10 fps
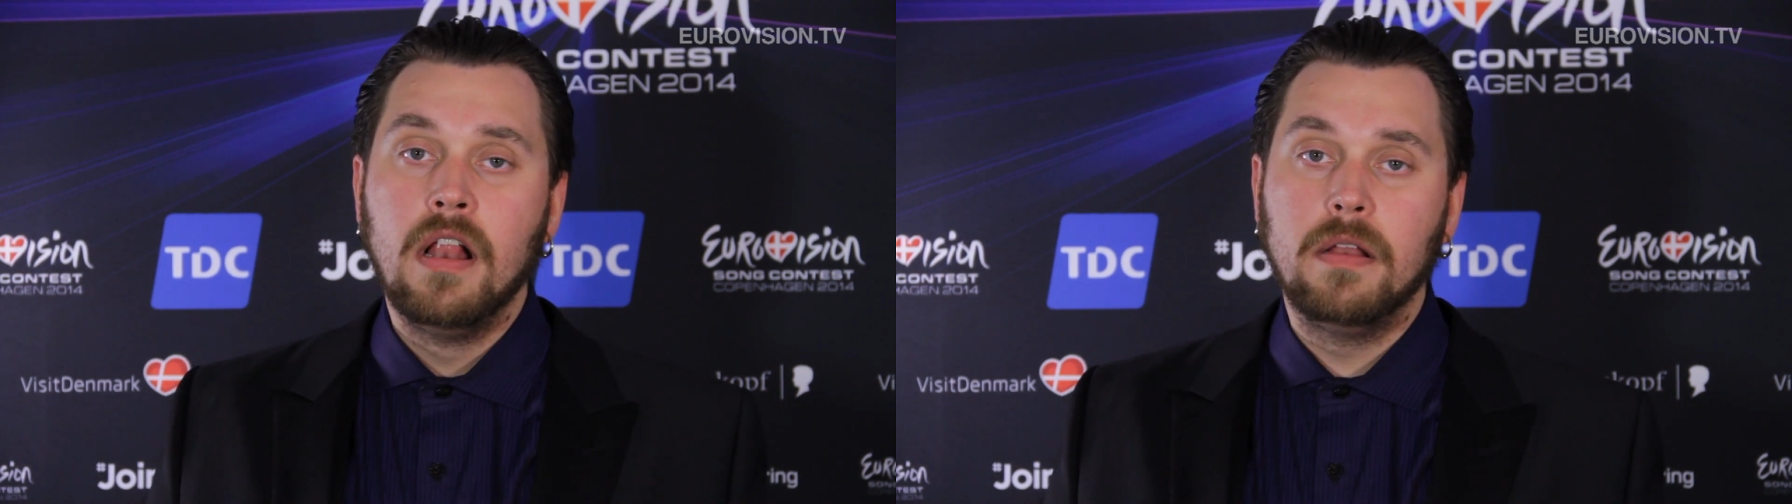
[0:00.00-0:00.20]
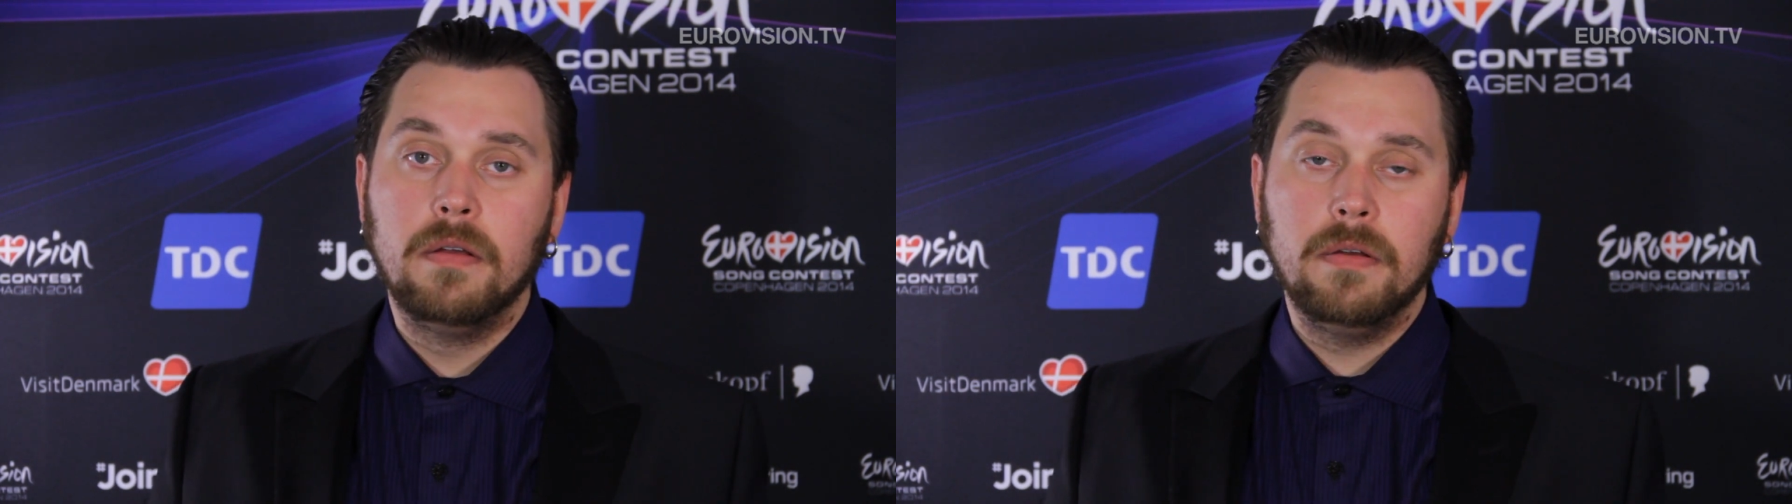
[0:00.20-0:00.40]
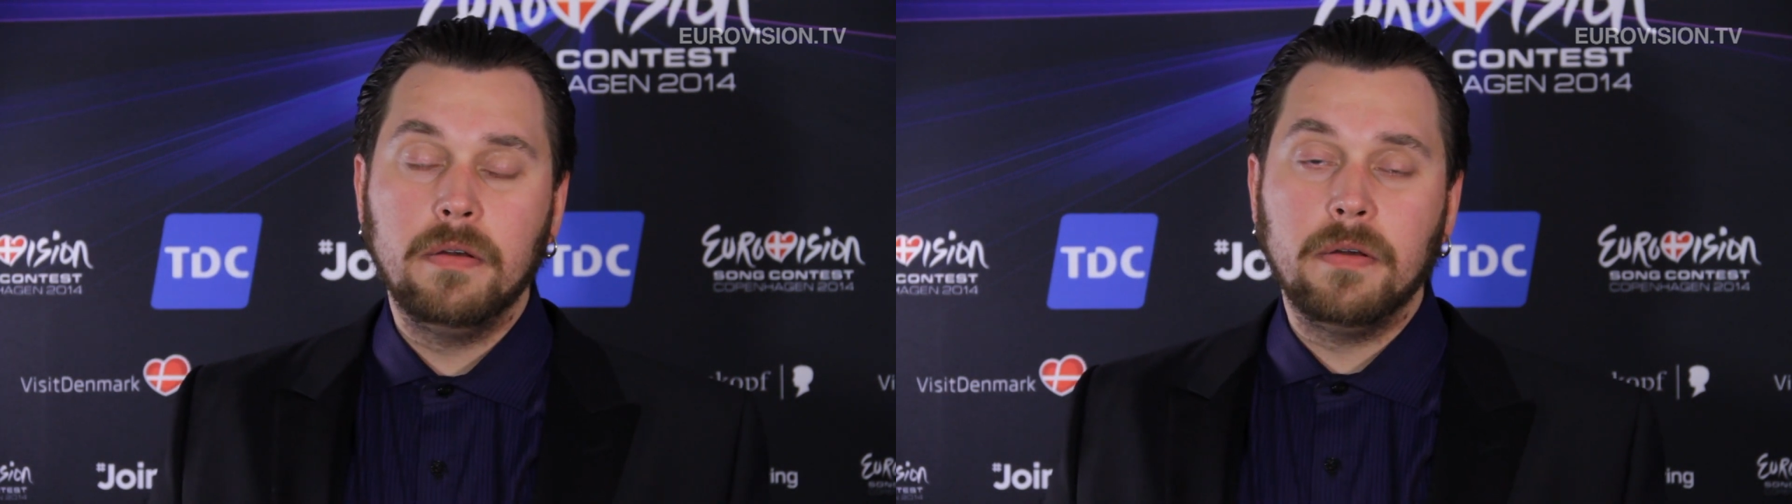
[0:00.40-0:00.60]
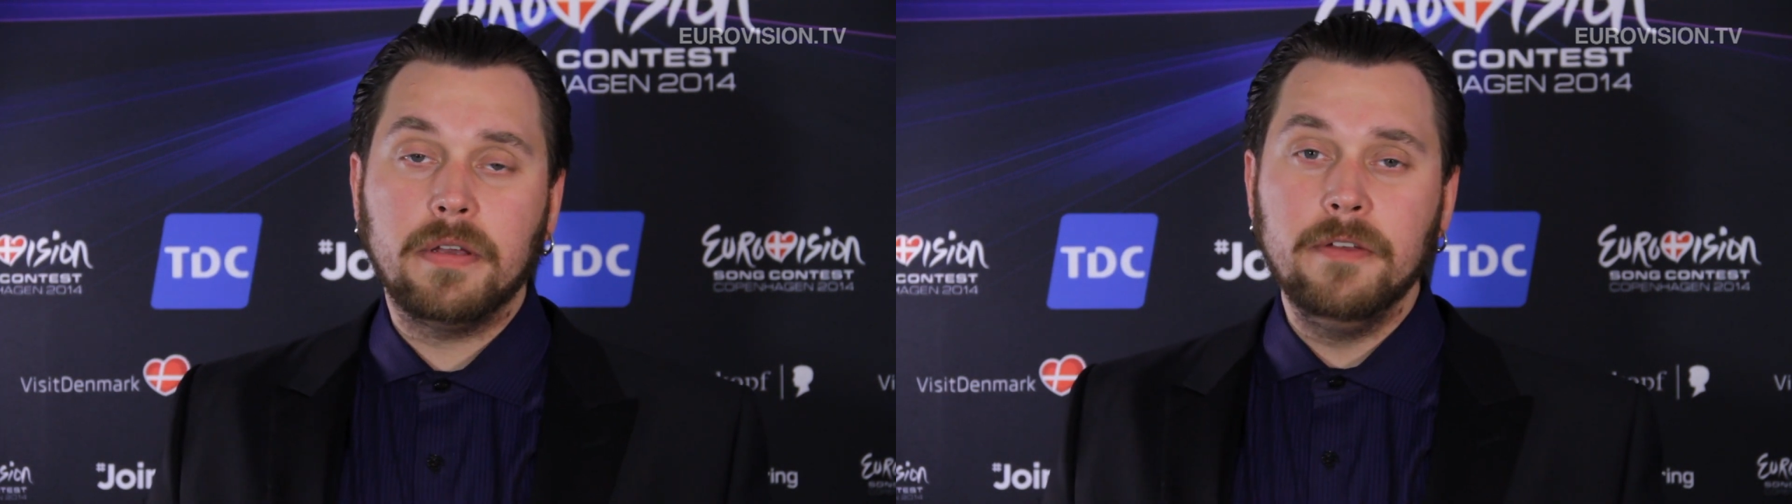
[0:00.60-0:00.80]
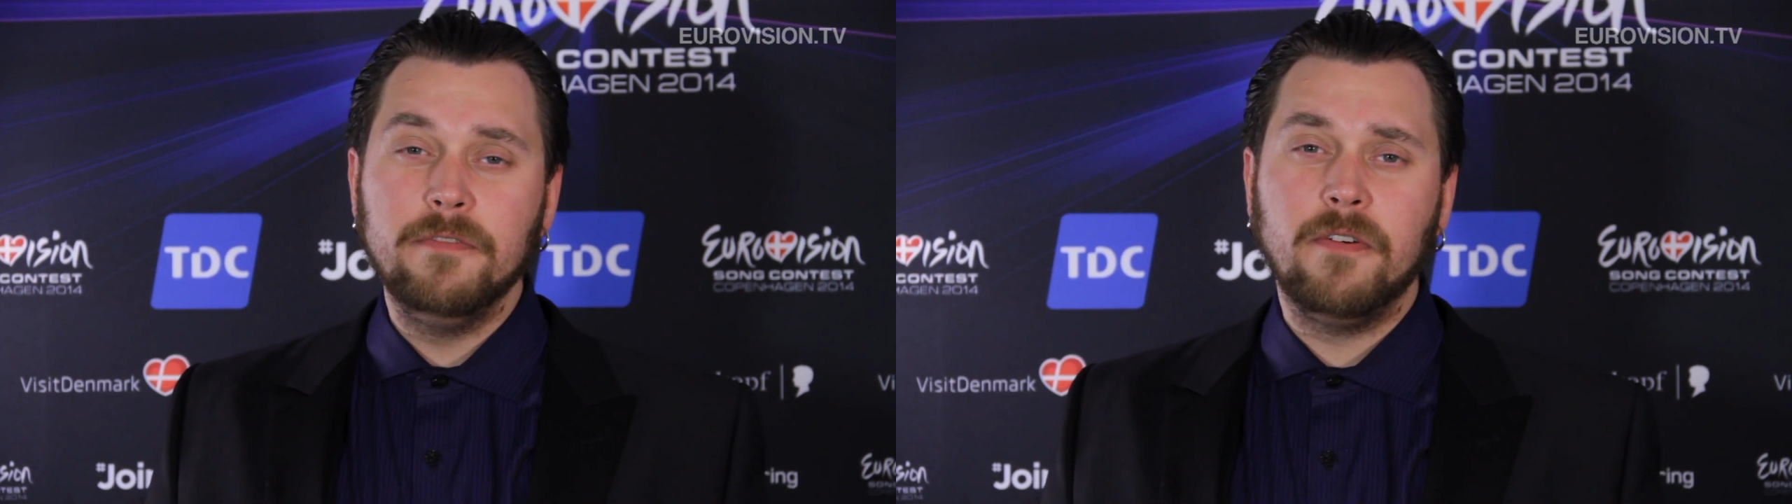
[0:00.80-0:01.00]

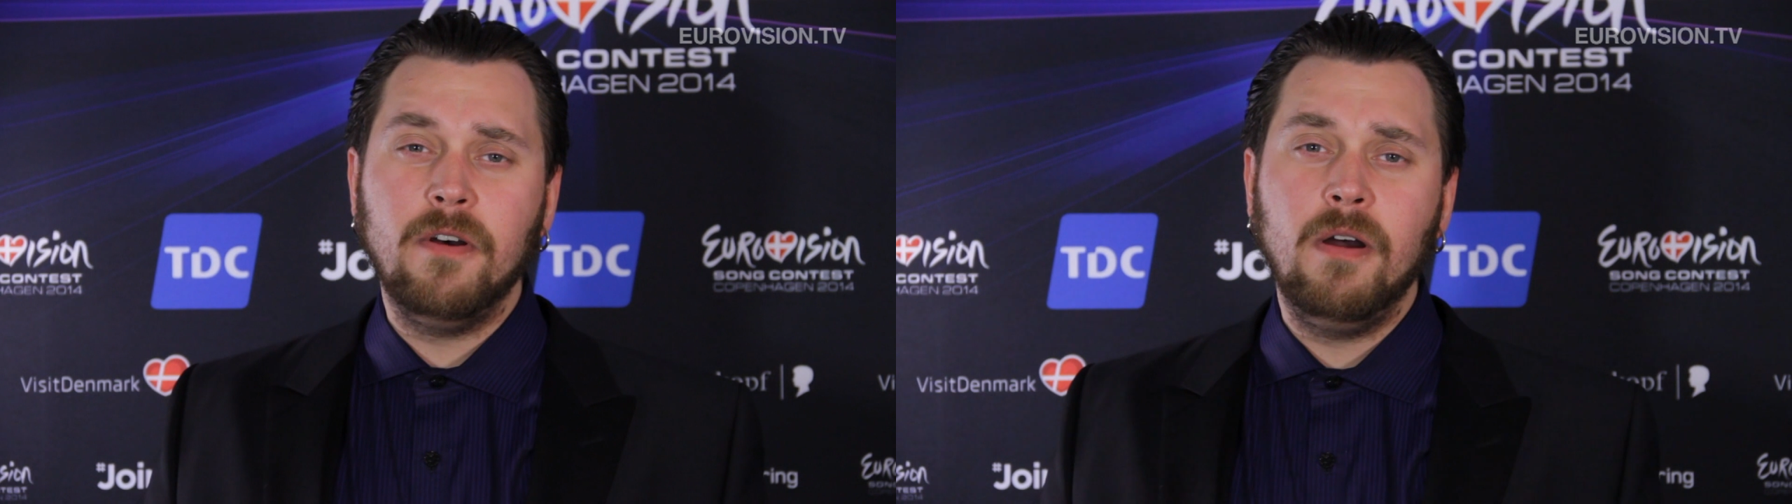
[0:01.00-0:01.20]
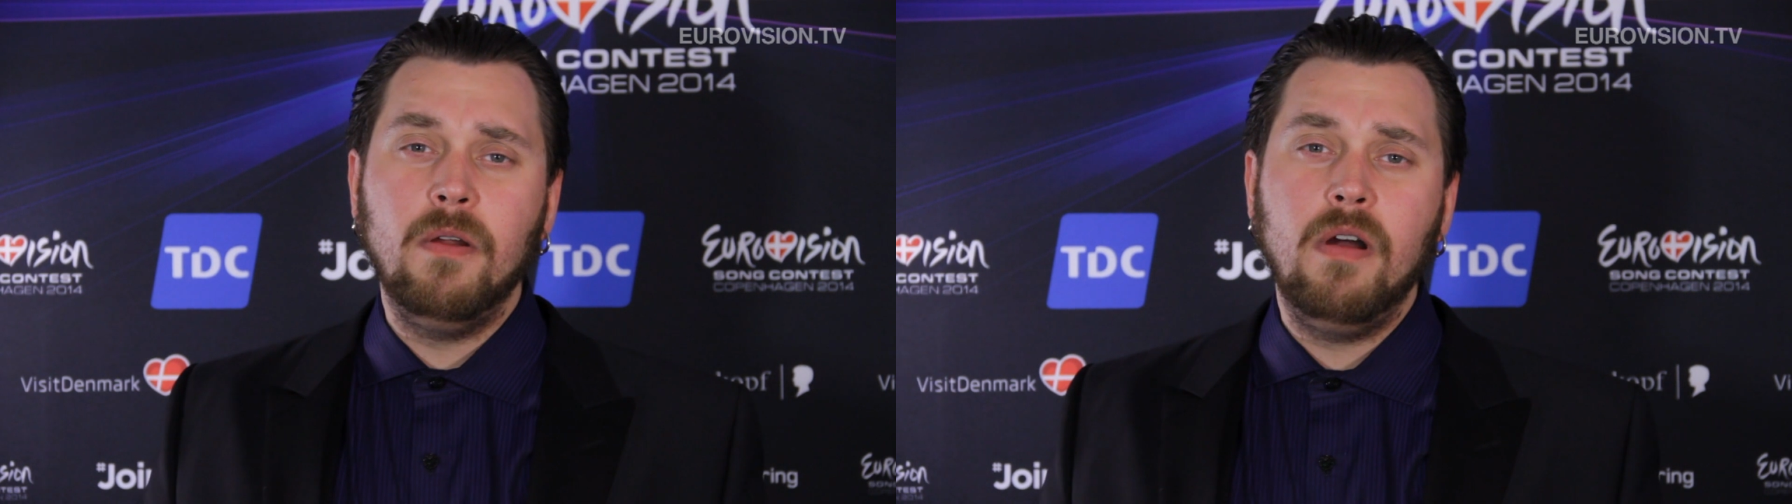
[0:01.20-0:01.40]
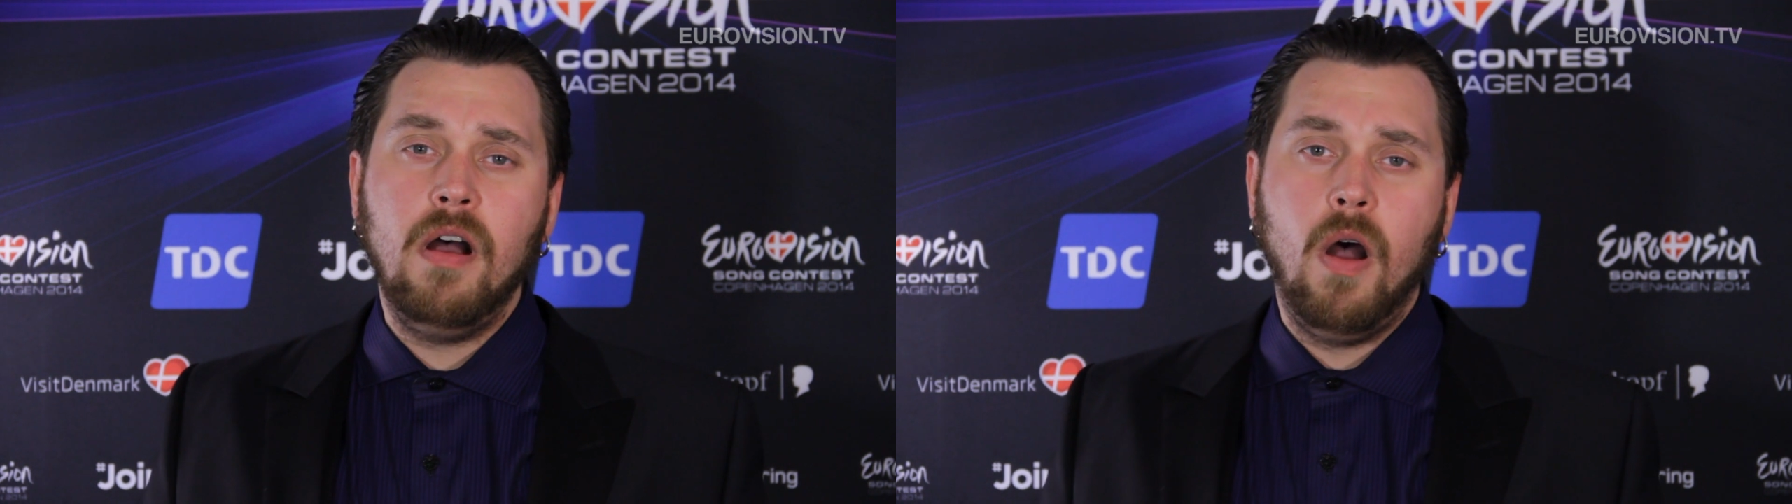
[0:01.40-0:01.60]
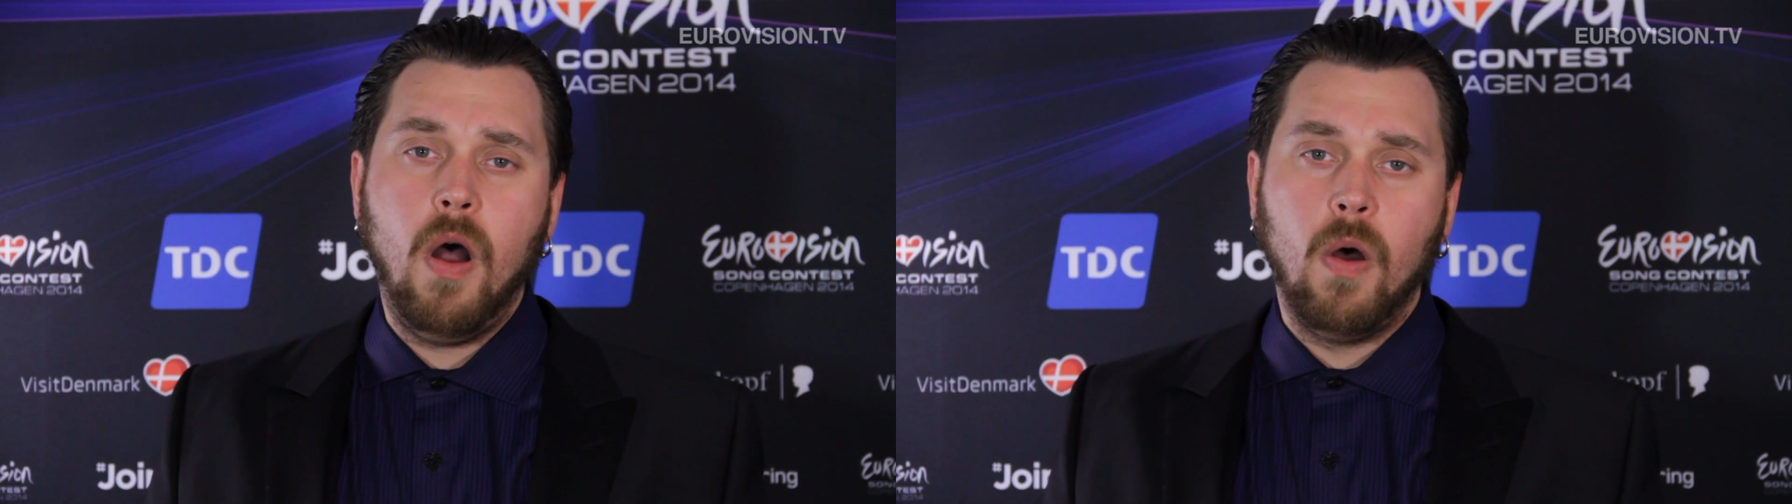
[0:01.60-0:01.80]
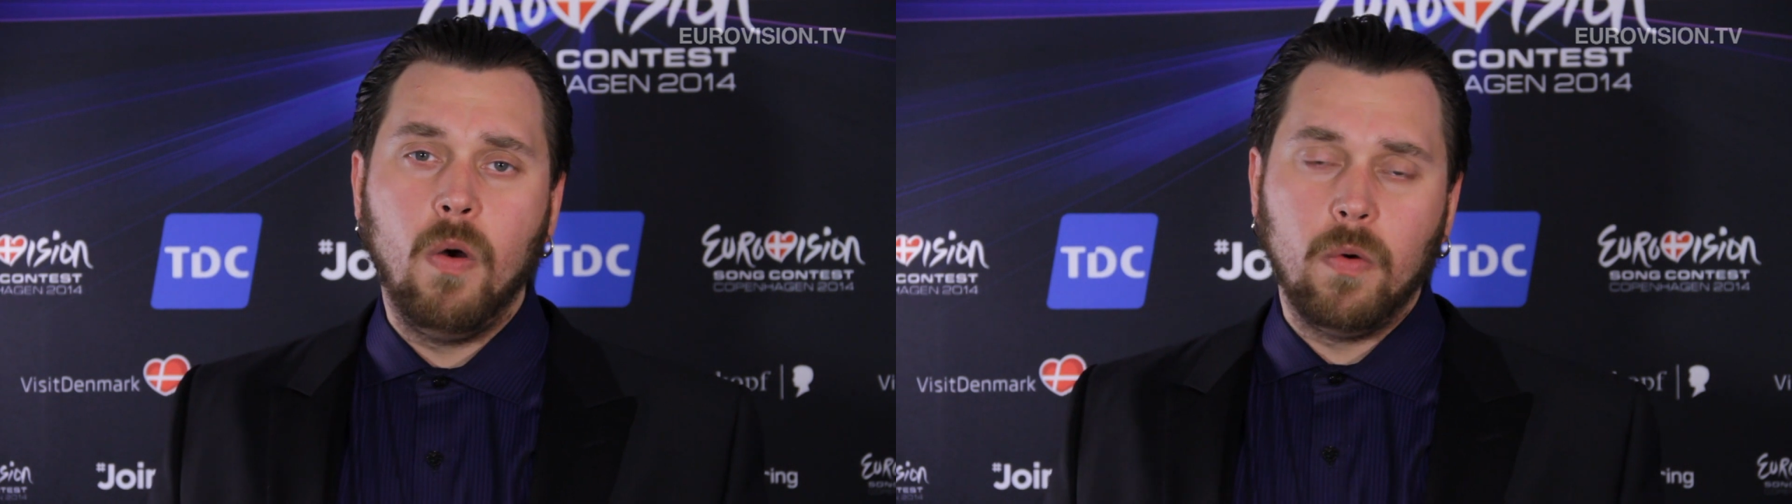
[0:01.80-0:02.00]
looking for a
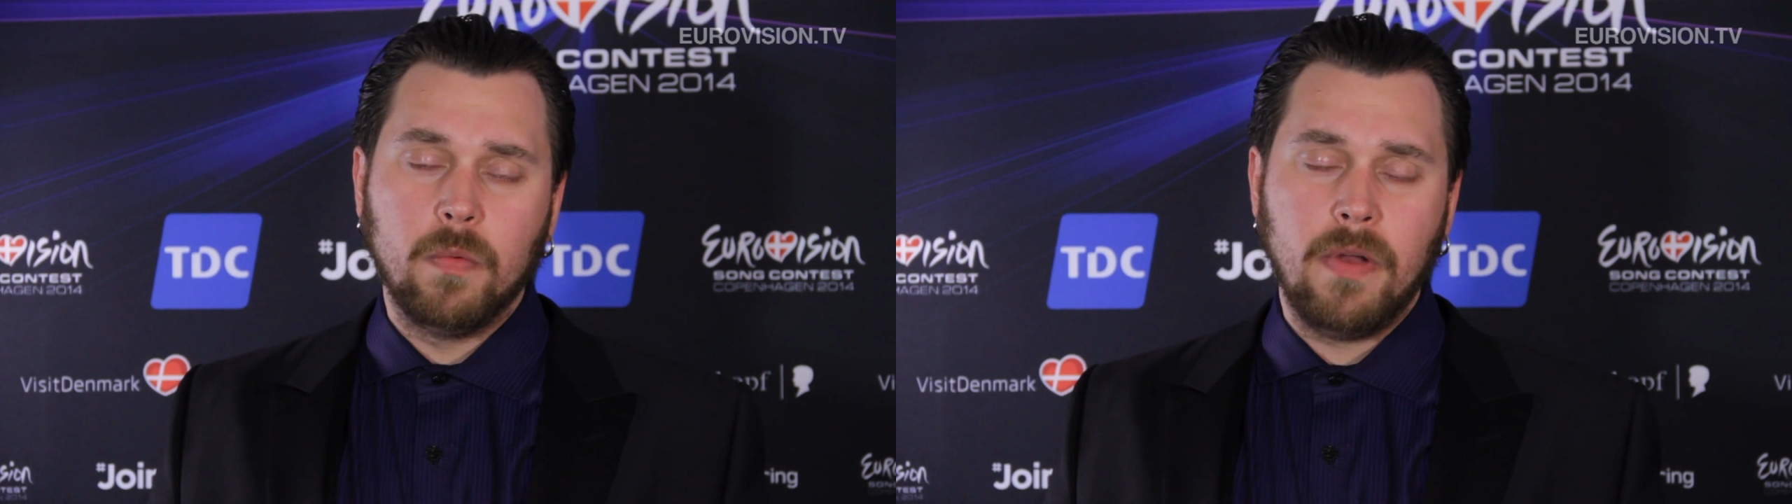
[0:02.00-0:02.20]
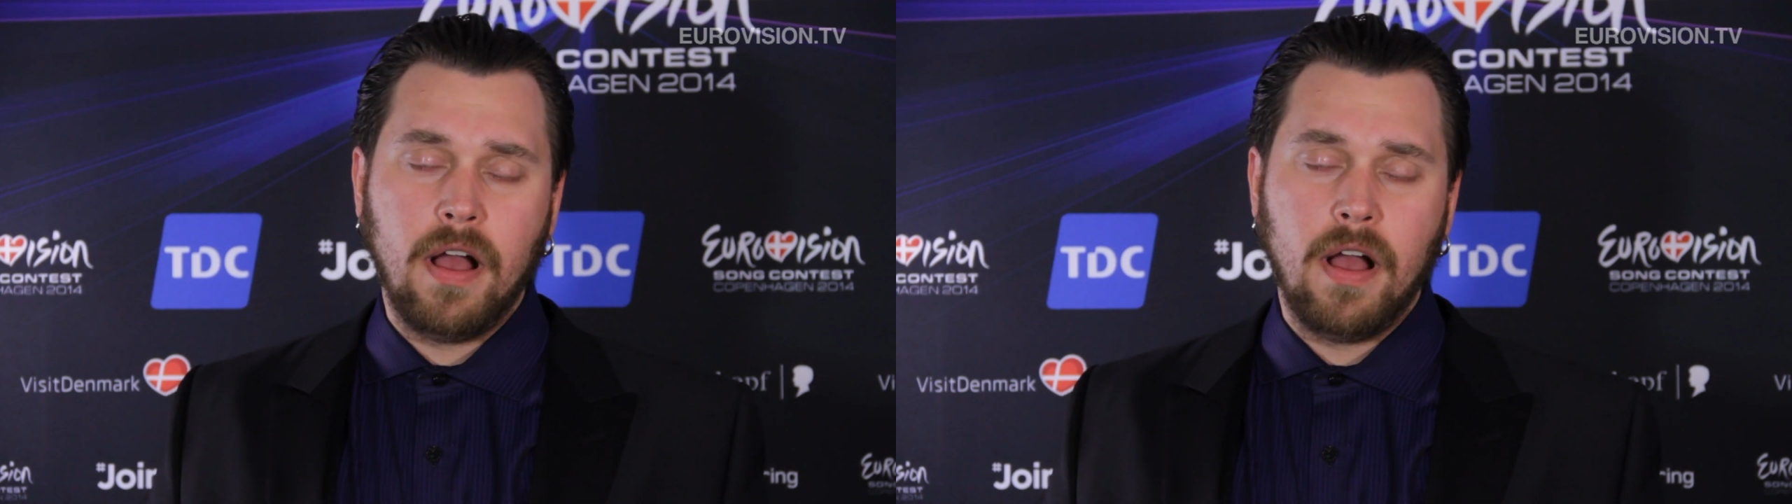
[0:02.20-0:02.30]
home.